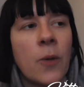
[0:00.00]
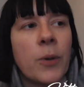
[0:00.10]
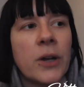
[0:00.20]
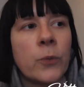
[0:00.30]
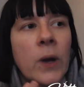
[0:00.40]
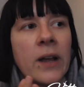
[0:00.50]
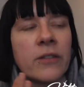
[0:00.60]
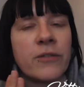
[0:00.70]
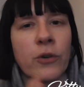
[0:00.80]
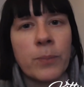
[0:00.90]
But
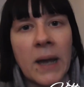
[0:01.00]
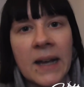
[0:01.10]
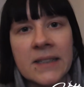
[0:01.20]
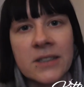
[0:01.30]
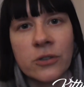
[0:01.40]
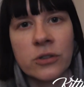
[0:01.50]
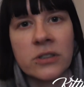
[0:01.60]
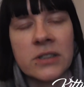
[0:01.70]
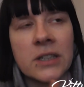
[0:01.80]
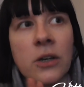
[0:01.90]
while for
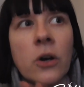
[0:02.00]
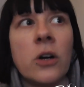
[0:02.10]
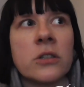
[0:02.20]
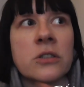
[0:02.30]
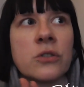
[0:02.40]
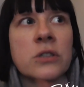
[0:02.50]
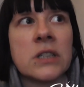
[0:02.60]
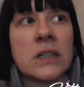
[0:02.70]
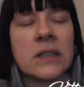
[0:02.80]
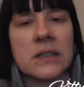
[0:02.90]
pastors it also
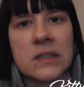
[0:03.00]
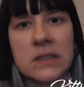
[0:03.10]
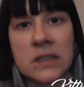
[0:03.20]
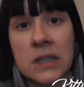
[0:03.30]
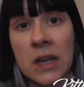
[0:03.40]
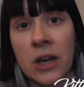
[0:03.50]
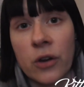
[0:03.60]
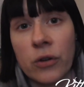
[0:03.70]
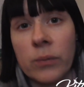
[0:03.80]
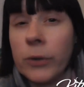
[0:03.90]
signals
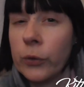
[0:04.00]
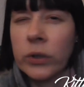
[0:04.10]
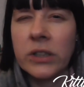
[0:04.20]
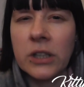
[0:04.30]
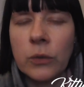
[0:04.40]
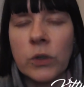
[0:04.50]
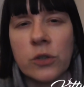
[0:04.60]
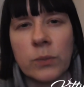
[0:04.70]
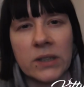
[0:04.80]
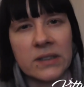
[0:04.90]
their immunity,
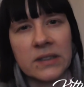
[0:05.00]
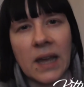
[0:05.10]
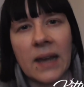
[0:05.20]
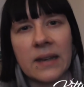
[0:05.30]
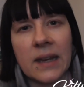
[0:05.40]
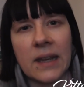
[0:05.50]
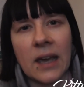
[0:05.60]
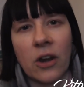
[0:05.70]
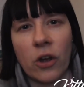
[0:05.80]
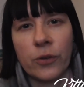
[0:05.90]
which means that they
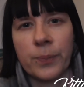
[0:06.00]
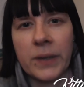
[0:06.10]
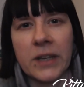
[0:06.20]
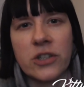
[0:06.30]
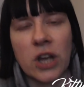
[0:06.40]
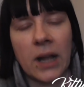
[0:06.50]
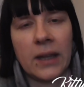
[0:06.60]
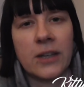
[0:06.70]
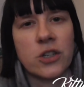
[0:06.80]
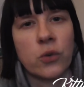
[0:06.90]
cannot be
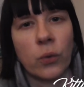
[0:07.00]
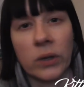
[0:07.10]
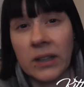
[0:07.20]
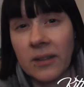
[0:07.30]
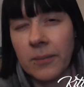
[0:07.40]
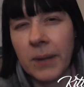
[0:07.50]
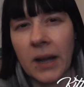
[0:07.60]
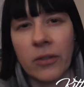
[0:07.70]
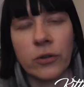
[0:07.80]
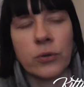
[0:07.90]
challenged or eaten by other